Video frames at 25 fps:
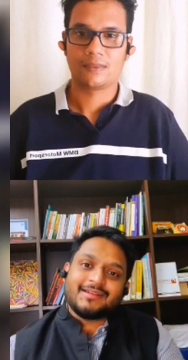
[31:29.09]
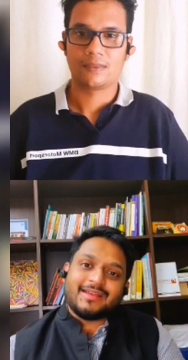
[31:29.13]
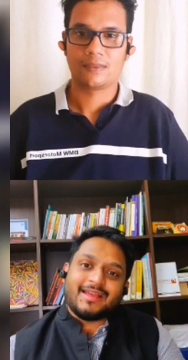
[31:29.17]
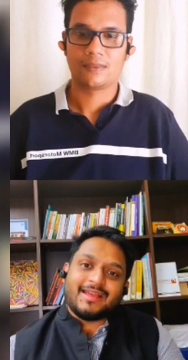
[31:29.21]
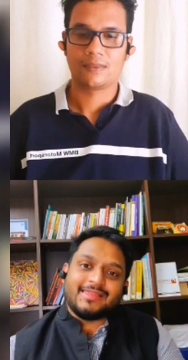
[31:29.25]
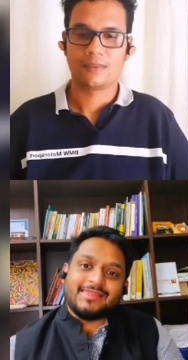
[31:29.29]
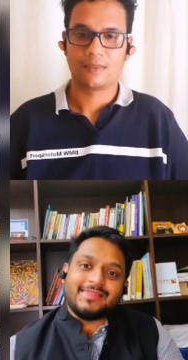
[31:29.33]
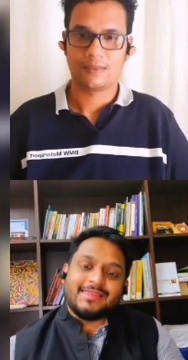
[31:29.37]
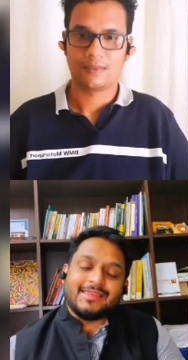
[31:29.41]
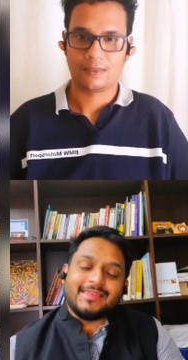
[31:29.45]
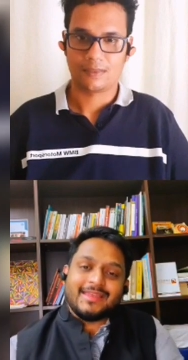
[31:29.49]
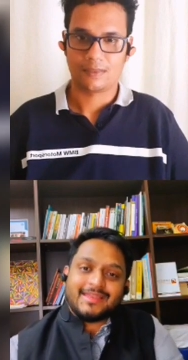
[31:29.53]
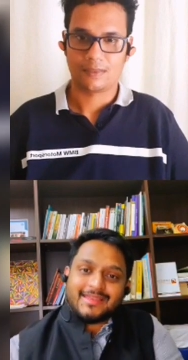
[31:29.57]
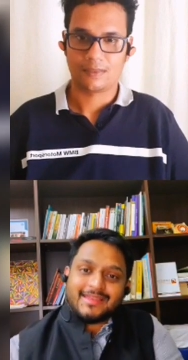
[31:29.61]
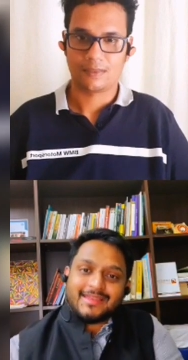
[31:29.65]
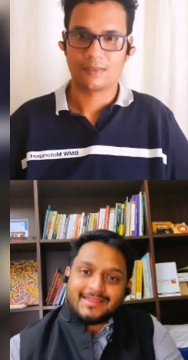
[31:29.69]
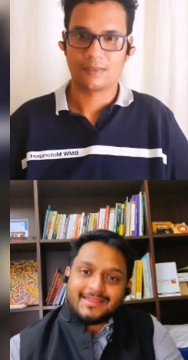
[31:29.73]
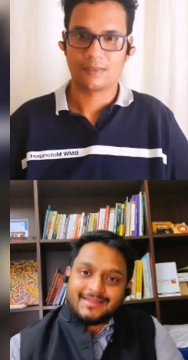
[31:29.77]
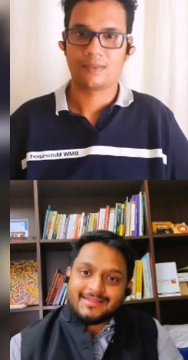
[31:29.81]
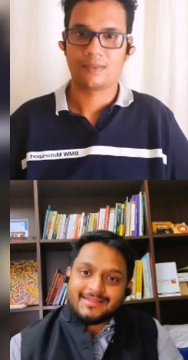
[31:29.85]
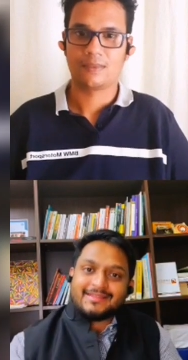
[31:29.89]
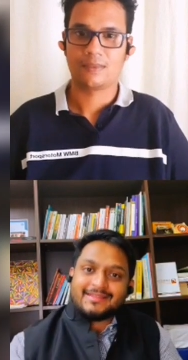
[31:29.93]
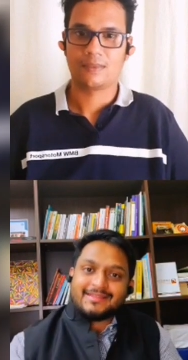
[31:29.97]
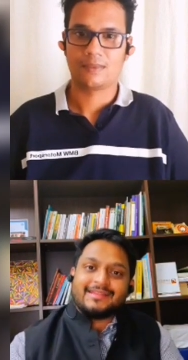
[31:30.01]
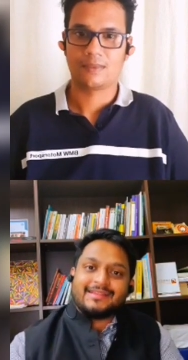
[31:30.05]
Speaker 1: and
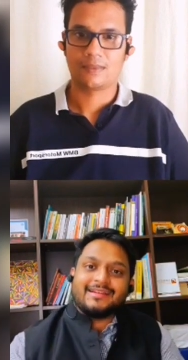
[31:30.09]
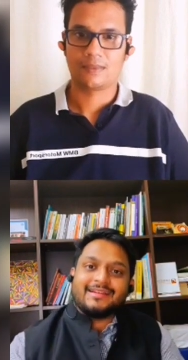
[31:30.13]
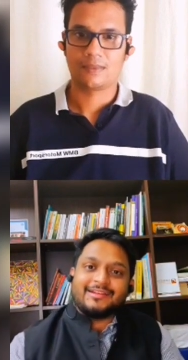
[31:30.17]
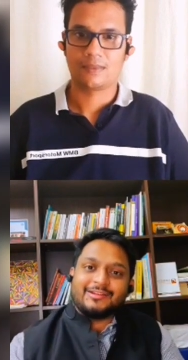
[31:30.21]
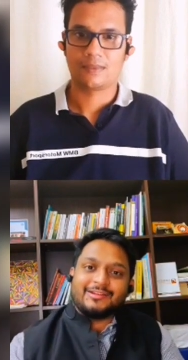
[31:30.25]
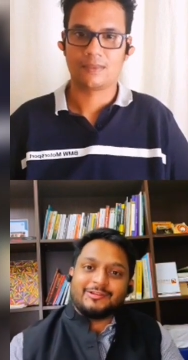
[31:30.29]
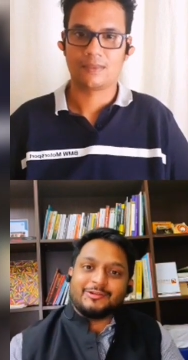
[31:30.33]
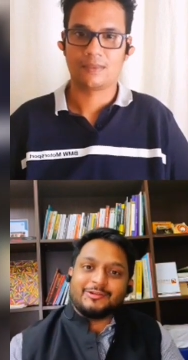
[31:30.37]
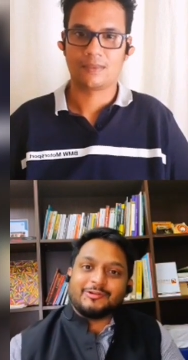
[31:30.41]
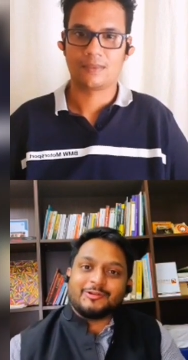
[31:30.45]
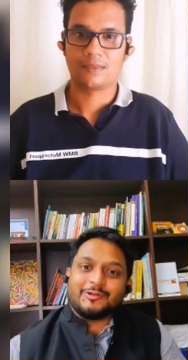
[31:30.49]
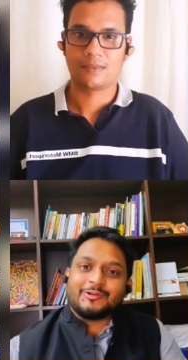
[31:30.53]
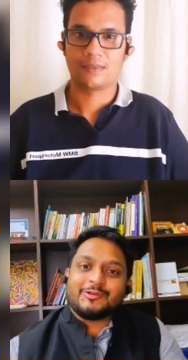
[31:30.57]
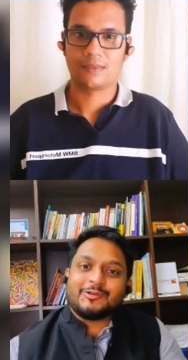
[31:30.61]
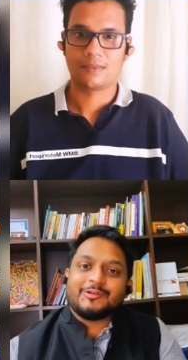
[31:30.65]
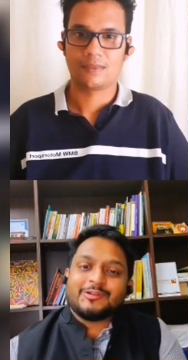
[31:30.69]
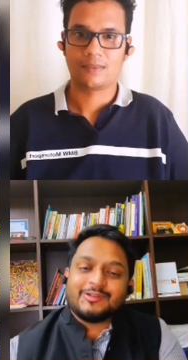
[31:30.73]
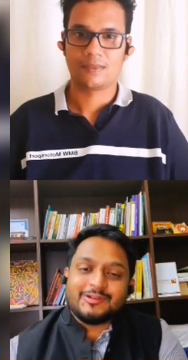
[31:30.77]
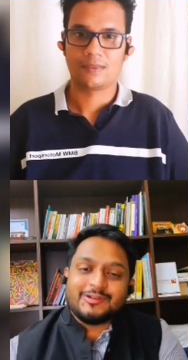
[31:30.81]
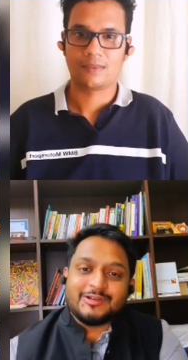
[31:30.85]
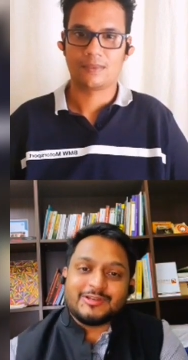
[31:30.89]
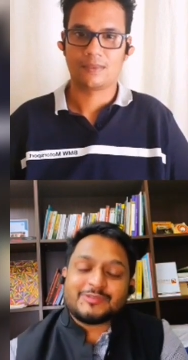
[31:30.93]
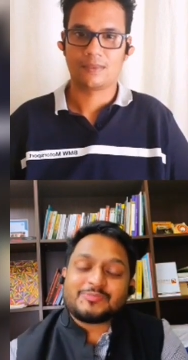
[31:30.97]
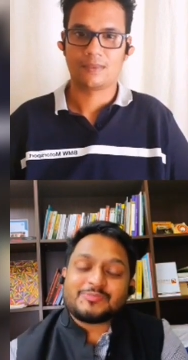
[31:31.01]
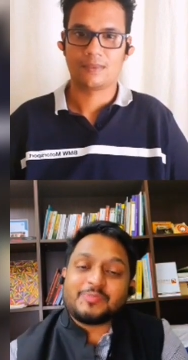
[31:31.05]
they, uh, you know,
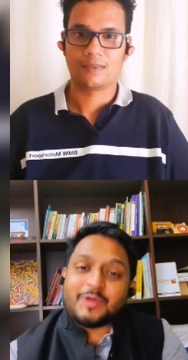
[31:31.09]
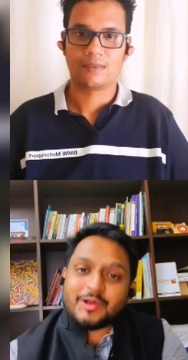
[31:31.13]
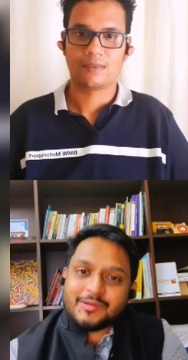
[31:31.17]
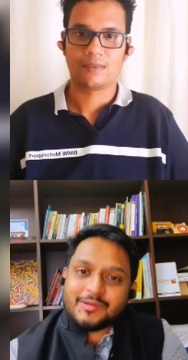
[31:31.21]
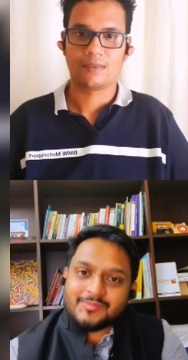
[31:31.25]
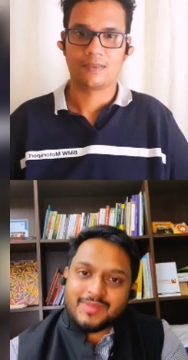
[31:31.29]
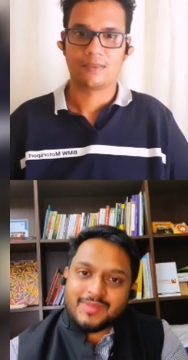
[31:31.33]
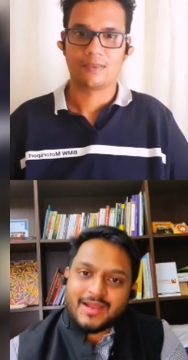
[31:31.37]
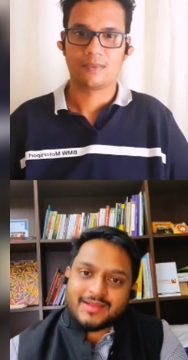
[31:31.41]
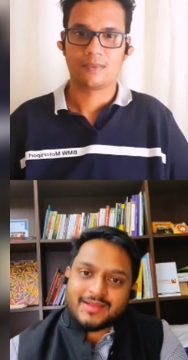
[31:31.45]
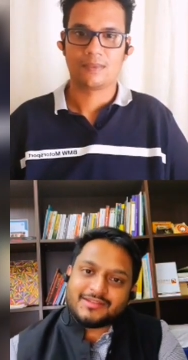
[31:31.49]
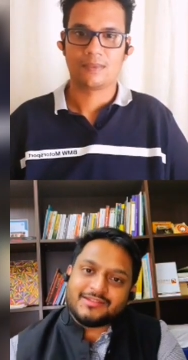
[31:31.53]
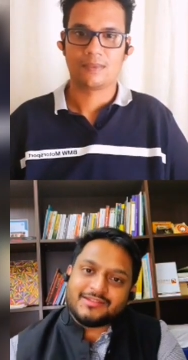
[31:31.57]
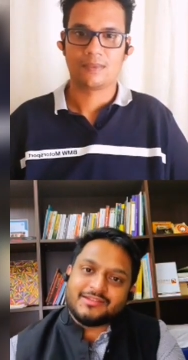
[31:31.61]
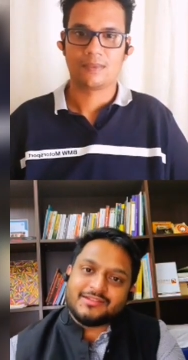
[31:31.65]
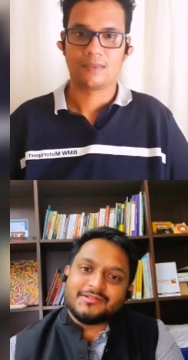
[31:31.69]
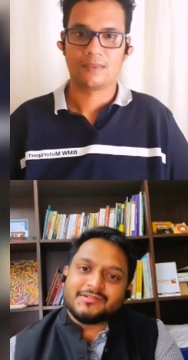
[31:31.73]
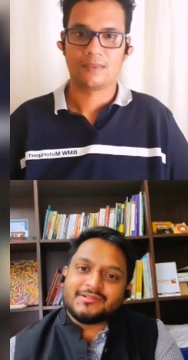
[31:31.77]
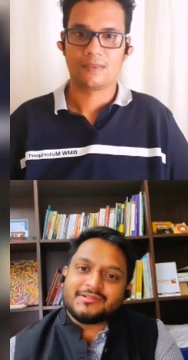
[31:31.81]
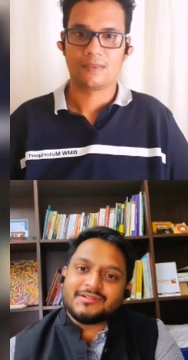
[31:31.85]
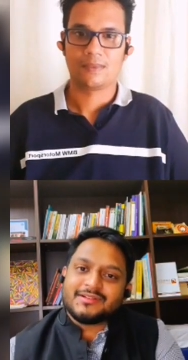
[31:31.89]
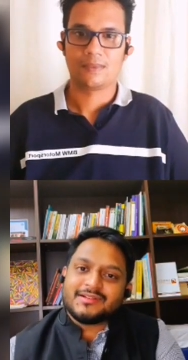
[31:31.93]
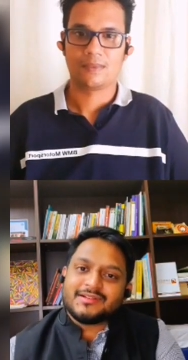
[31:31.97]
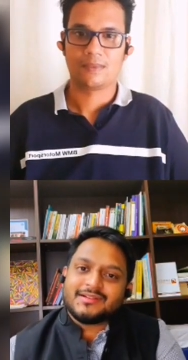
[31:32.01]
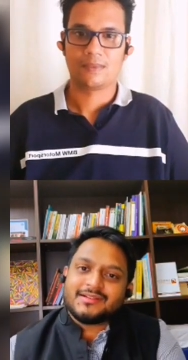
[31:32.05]
respond back to
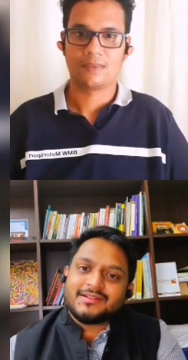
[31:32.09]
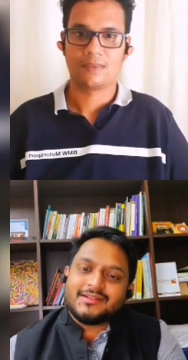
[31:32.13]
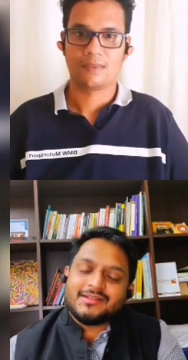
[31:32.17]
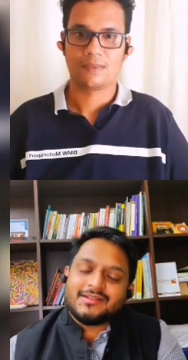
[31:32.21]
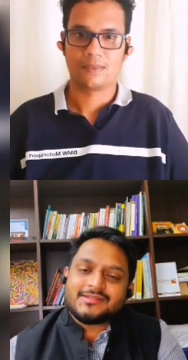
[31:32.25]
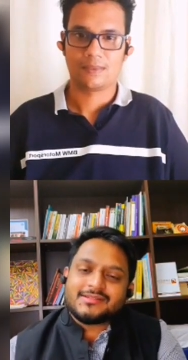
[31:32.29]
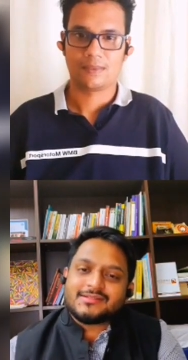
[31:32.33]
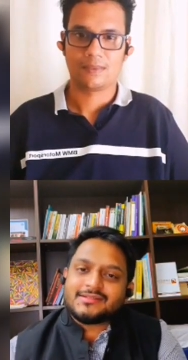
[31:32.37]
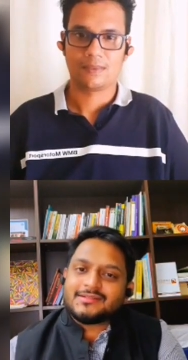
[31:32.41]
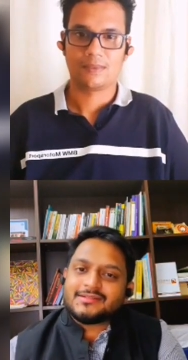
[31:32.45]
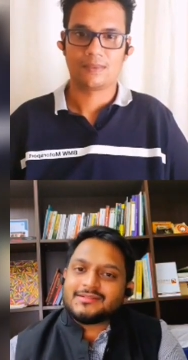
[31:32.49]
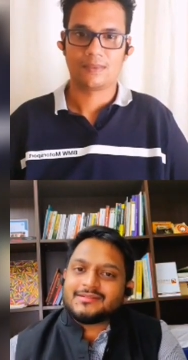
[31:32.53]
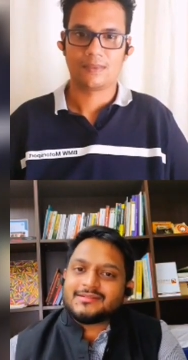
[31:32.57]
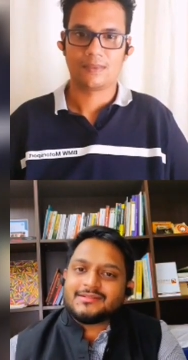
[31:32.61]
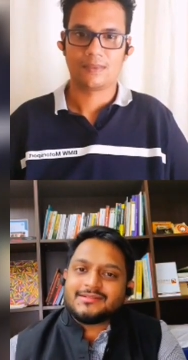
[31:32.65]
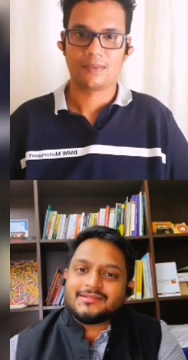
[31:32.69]
you it's a